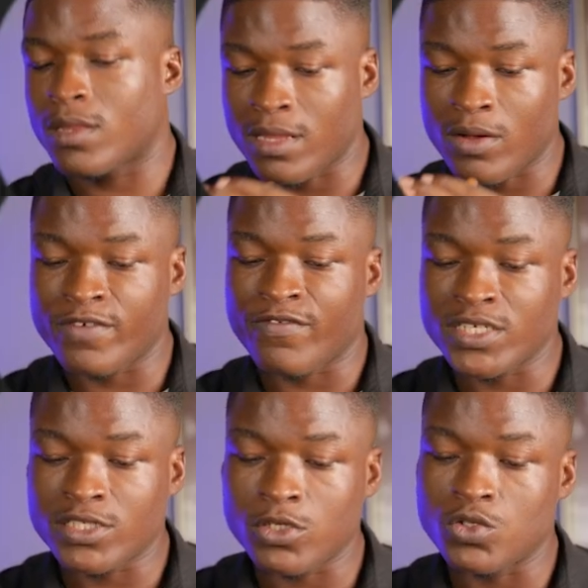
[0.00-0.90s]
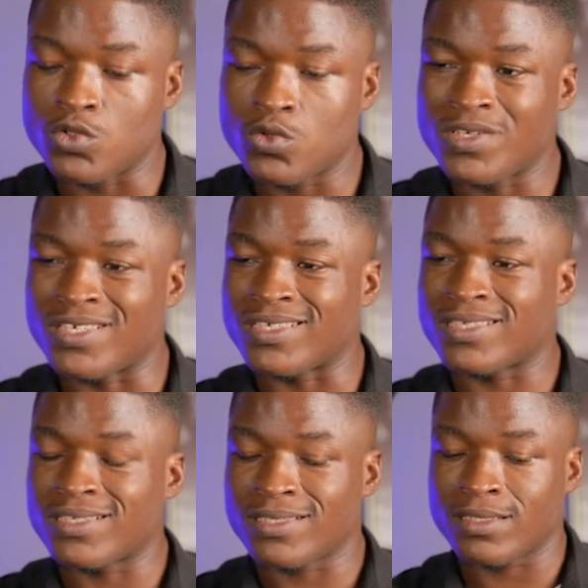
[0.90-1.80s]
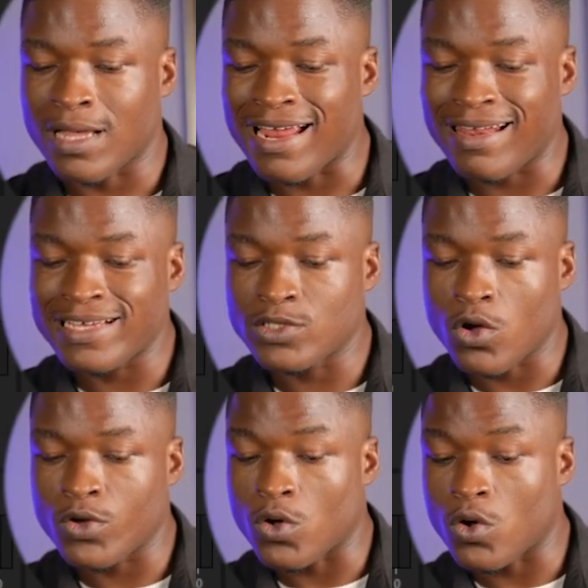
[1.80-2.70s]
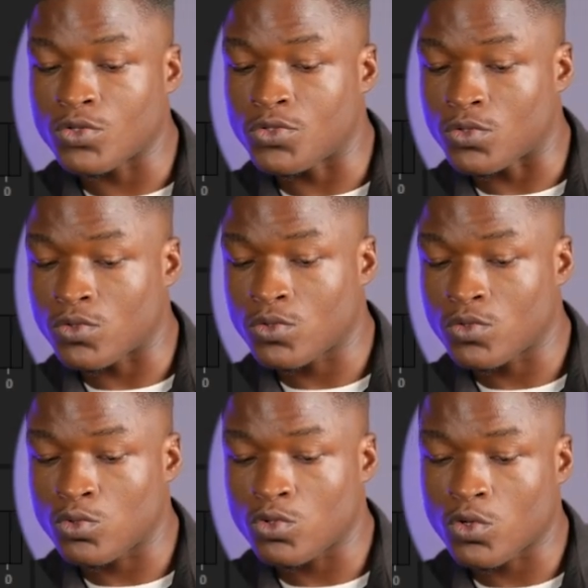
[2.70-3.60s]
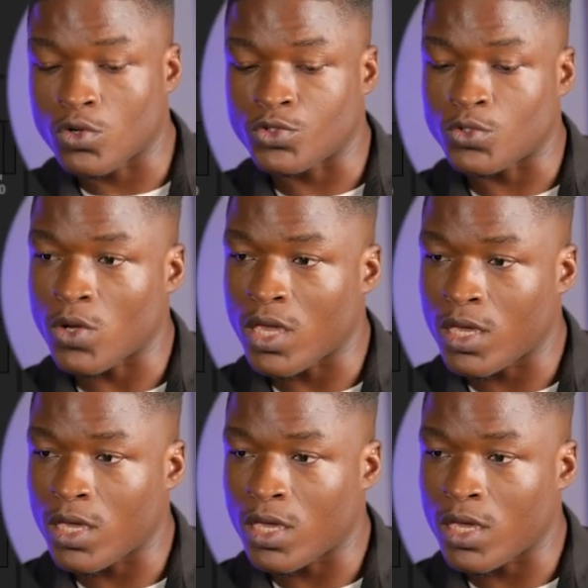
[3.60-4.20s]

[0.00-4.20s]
Now the first thing you do is highlight all your audio, use Ctrl